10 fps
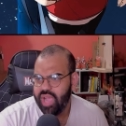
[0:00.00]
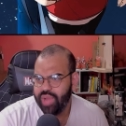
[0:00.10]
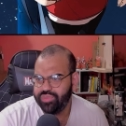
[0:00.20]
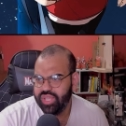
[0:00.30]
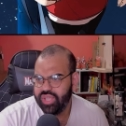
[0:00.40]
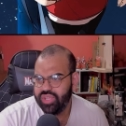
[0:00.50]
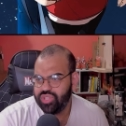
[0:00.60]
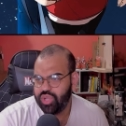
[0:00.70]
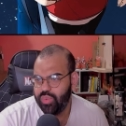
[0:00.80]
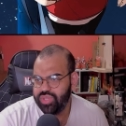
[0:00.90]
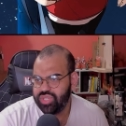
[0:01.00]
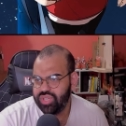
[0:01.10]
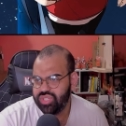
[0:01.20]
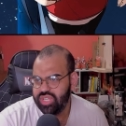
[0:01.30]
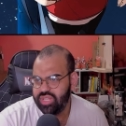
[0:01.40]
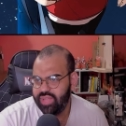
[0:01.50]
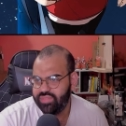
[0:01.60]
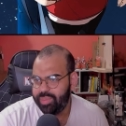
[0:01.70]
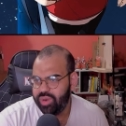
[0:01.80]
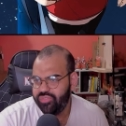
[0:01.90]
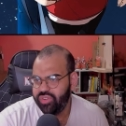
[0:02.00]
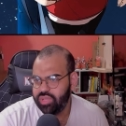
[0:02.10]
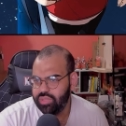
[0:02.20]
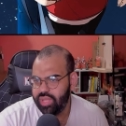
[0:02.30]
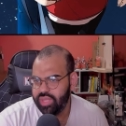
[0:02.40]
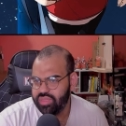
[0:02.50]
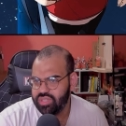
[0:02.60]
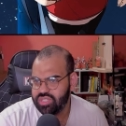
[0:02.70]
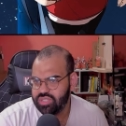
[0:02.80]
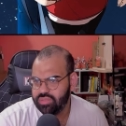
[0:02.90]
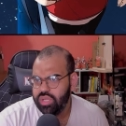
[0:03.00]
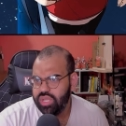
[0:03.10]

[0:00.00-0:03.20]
I don't think it's a coincidence he left the perfect clue like this.